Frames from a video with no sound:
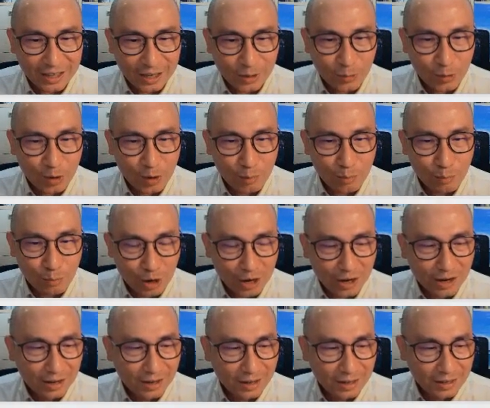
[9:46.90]
it will break
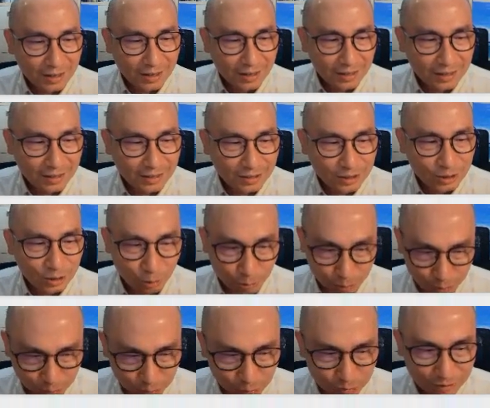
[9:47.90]
so
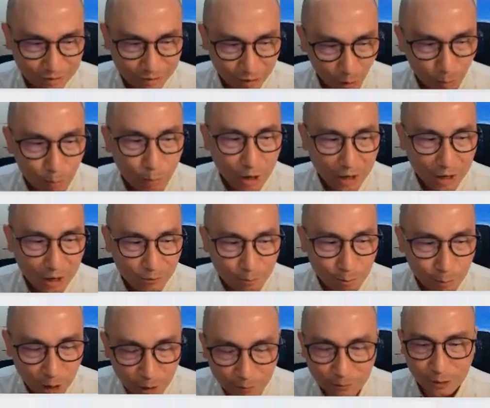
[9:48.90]
soon or break
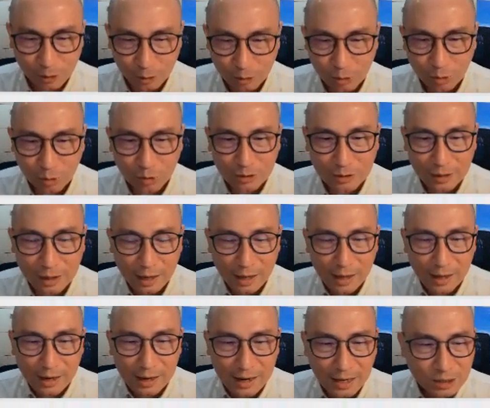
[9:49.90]
above so soon.
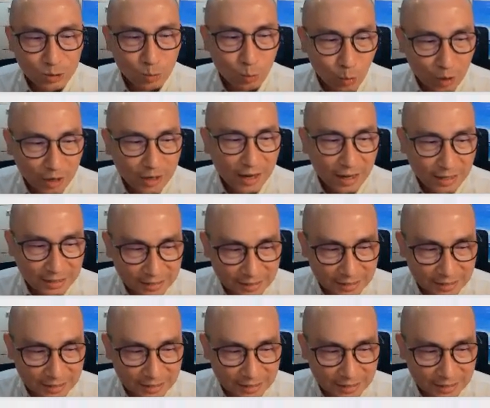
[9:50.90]
Let's wait and